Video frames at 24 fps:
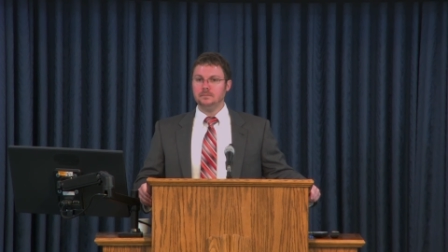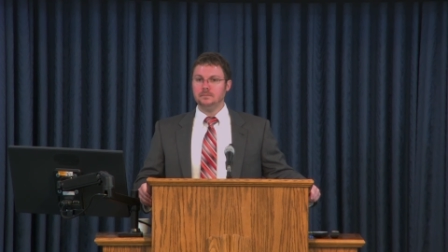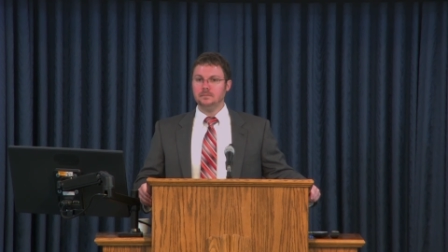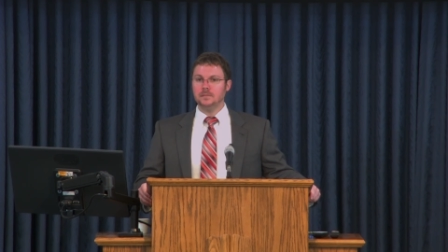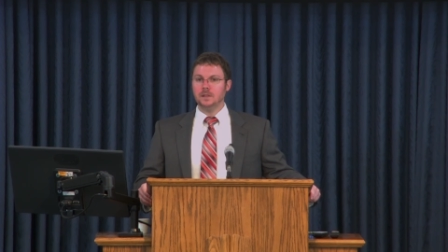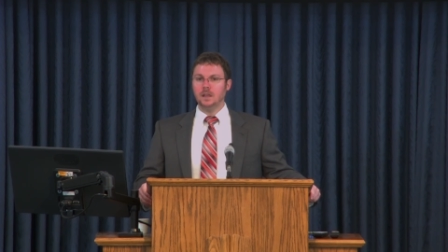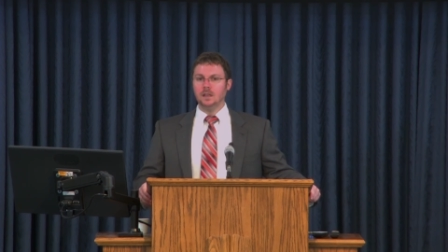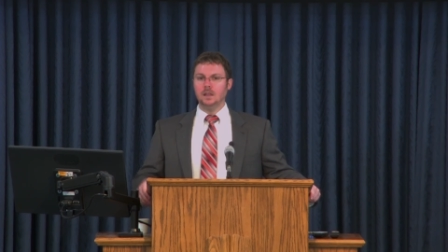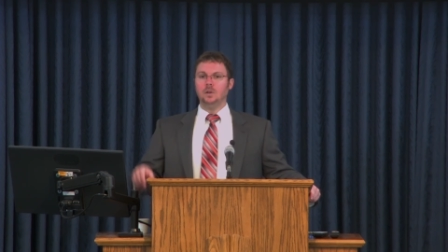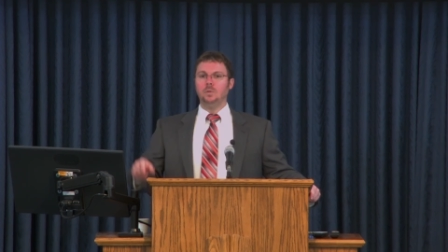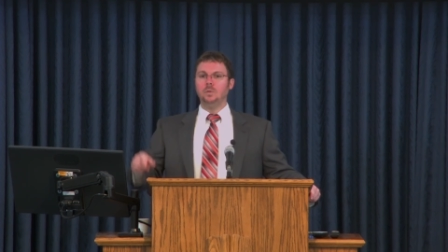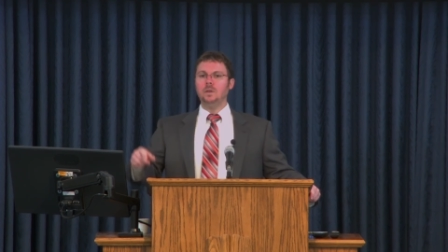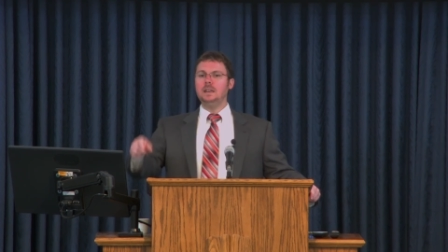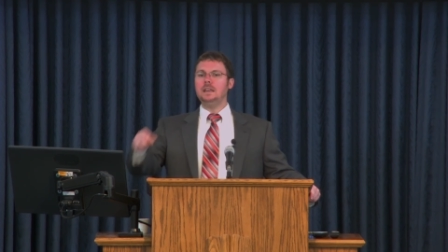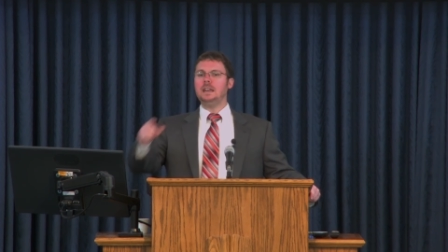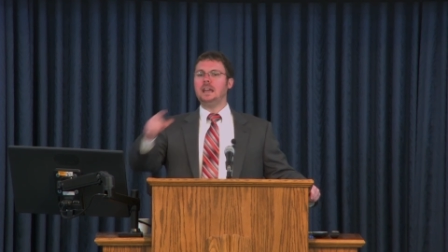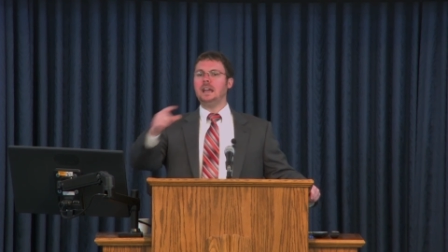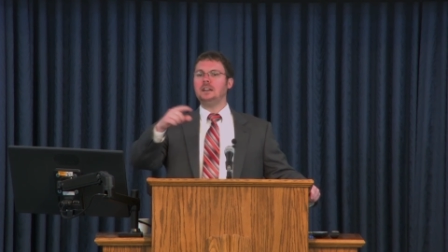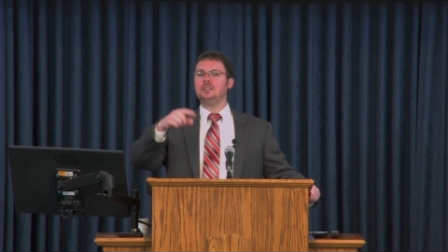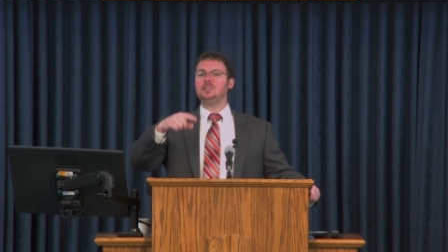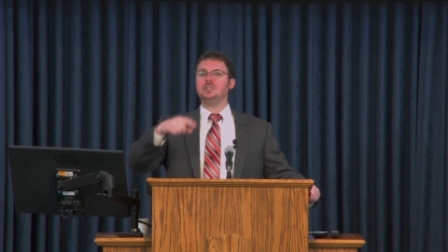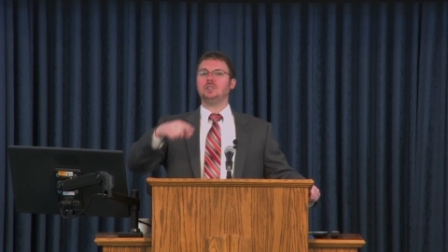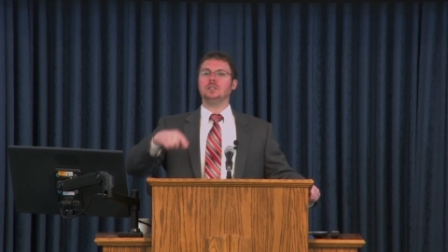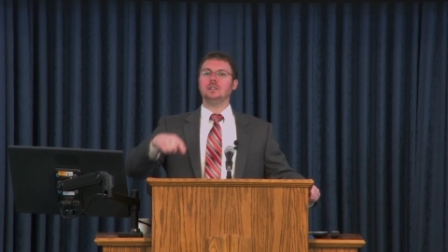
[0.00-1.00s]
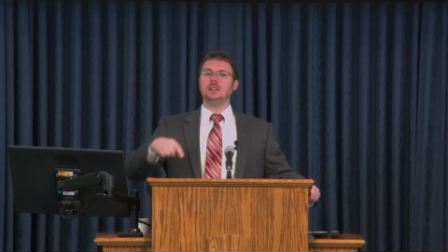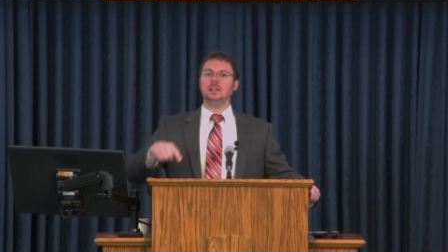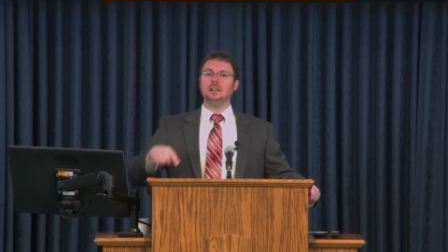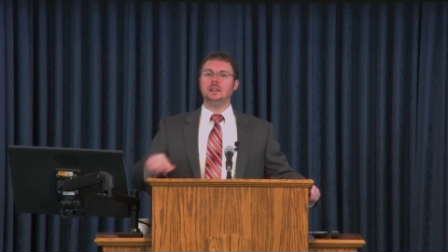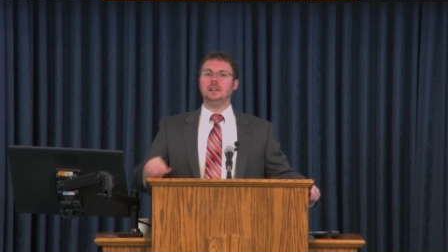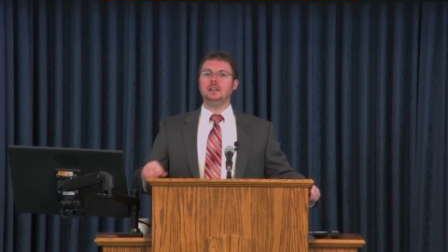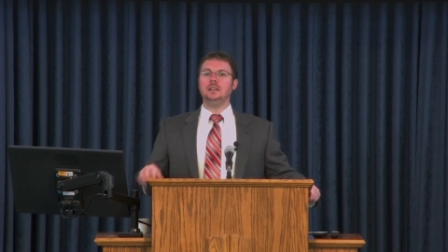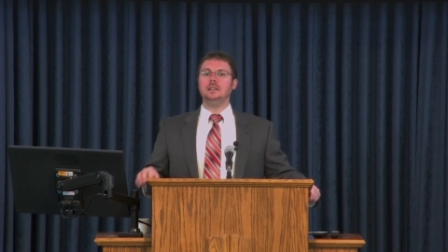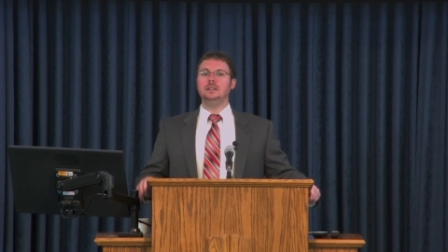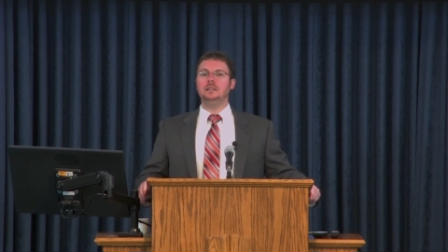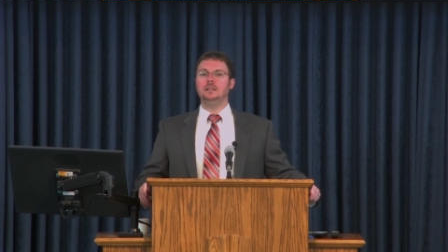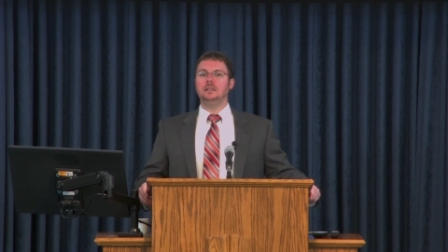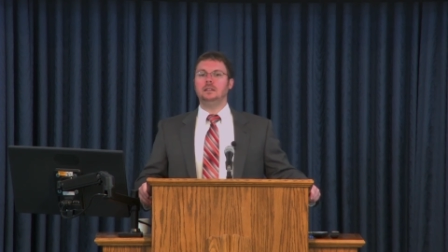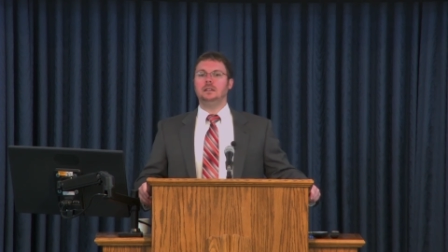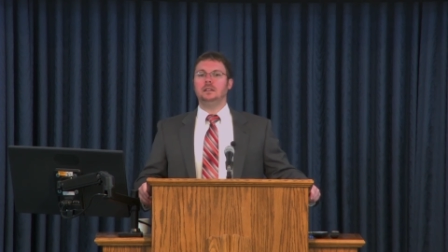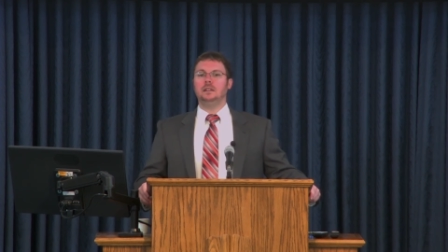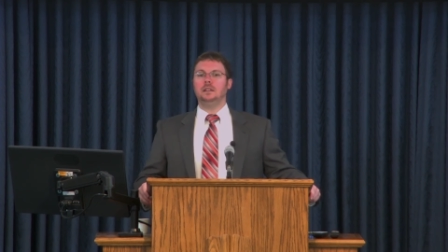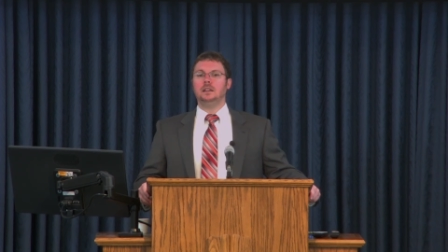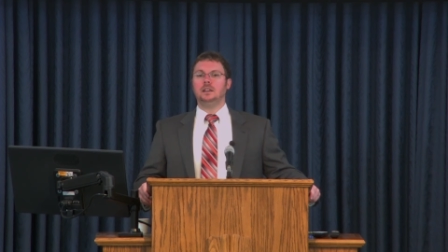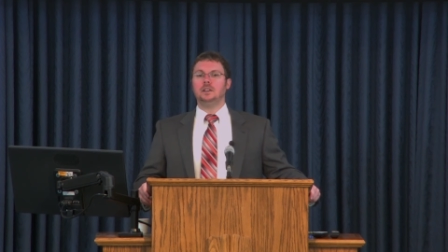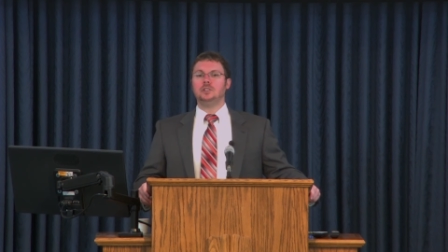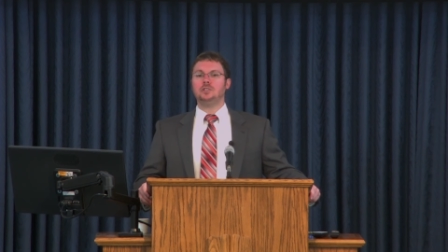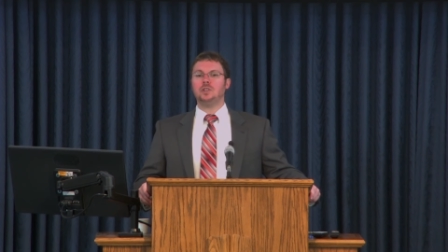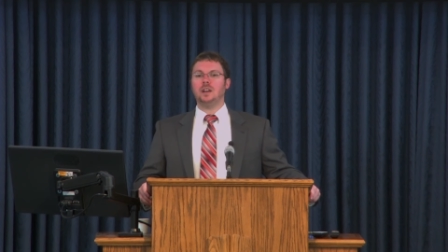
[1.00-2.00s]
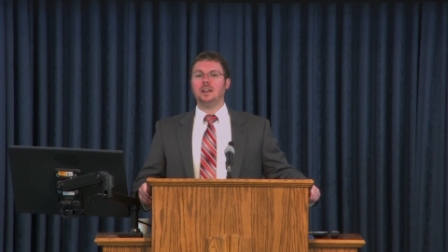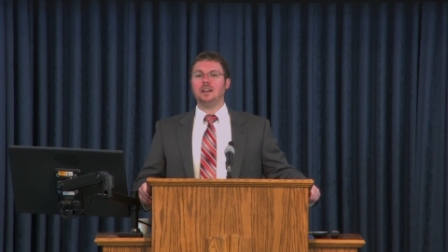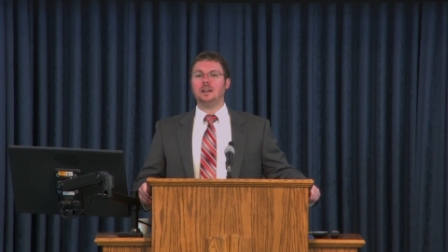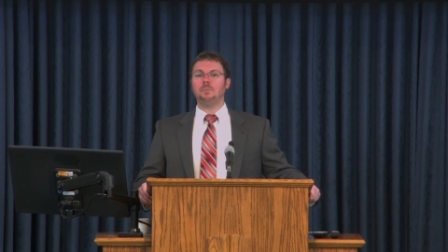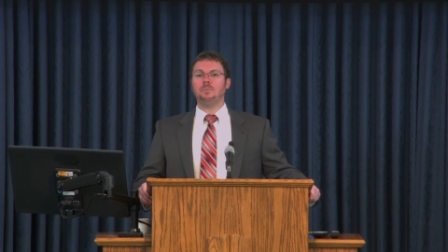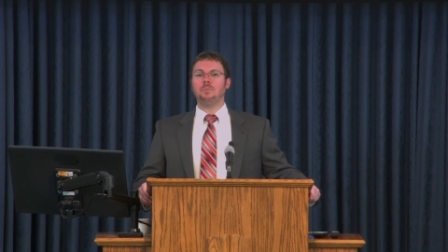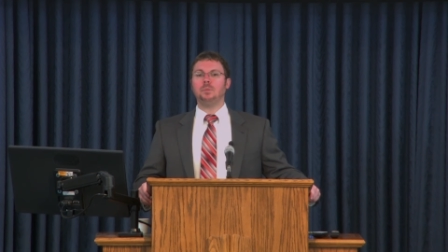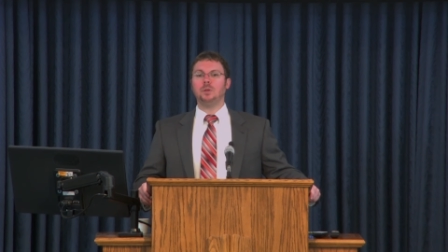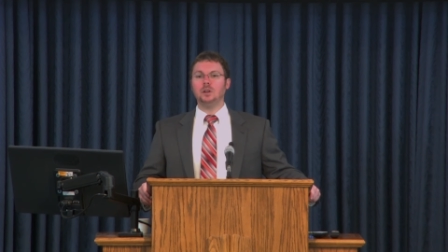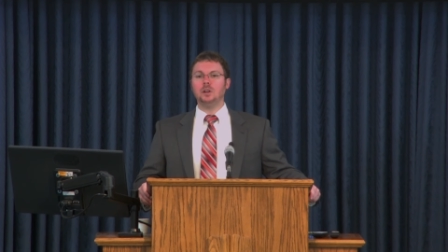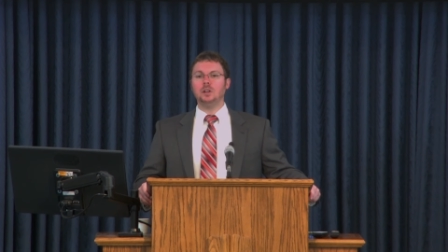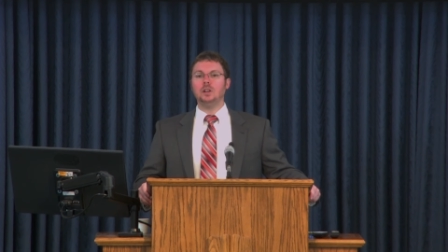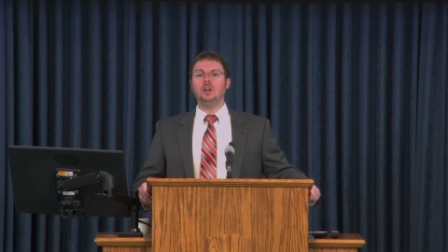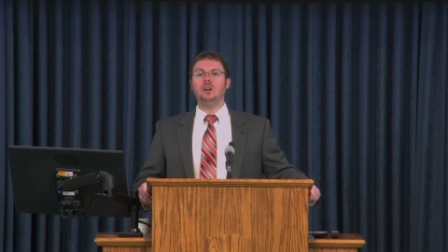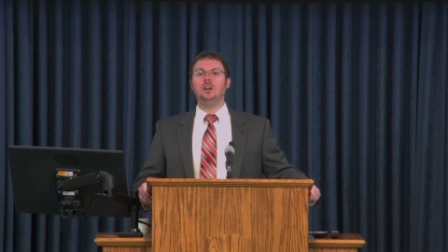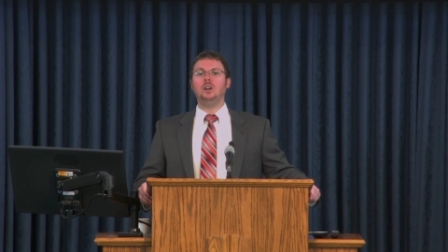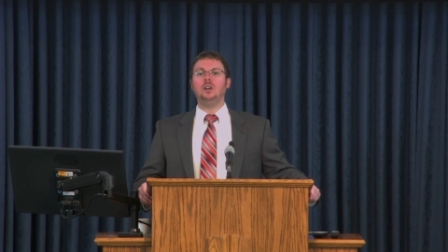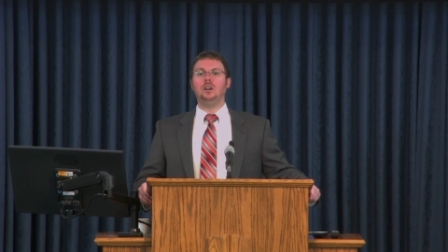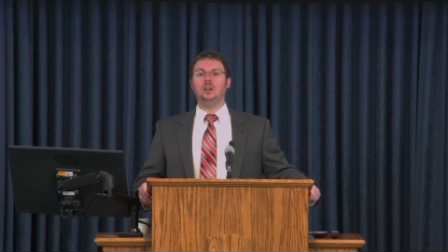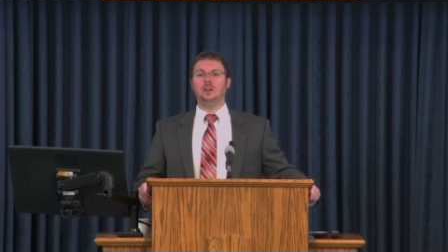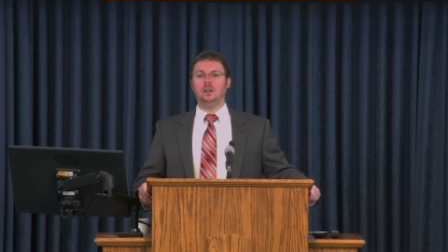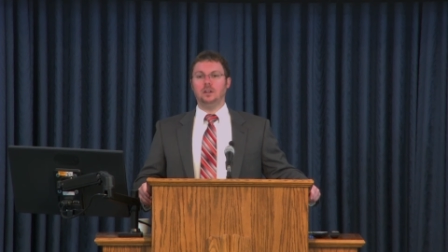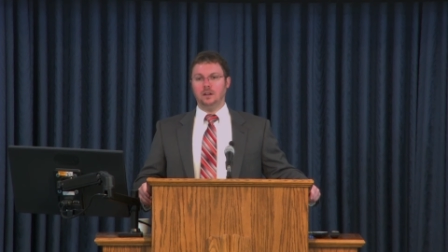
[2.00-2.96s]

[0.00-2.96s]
We naturally try to prolong